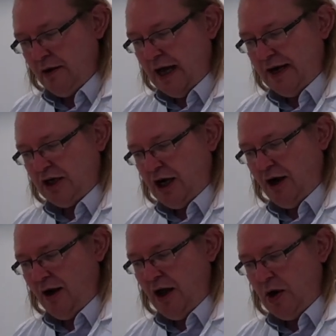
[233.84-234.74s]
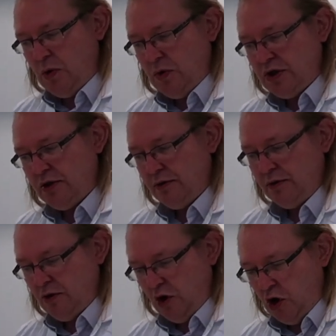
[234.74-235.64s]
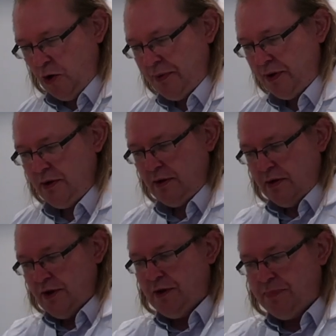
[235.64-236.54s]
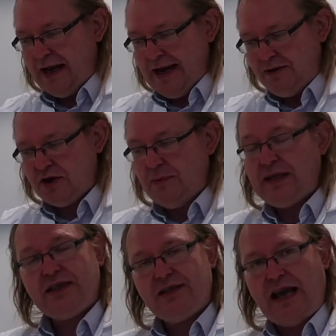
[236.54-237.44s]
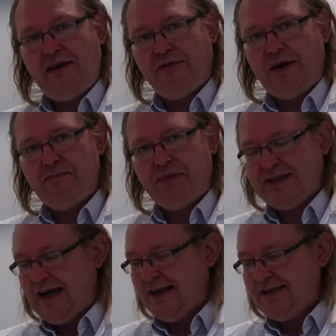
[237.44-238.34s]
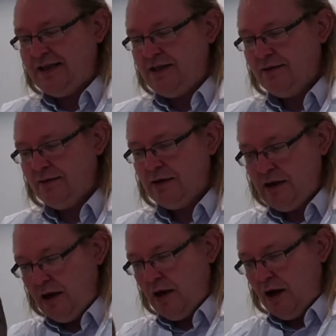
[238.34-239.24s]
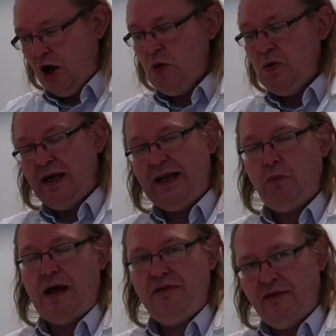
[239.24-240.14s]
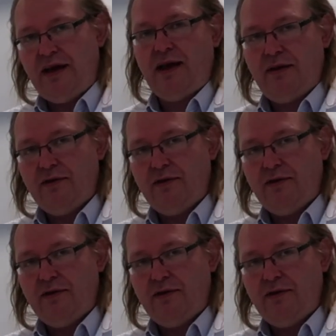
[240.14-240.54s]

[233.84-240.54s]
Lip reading: and close up the blade so it's safe and protected. Only when that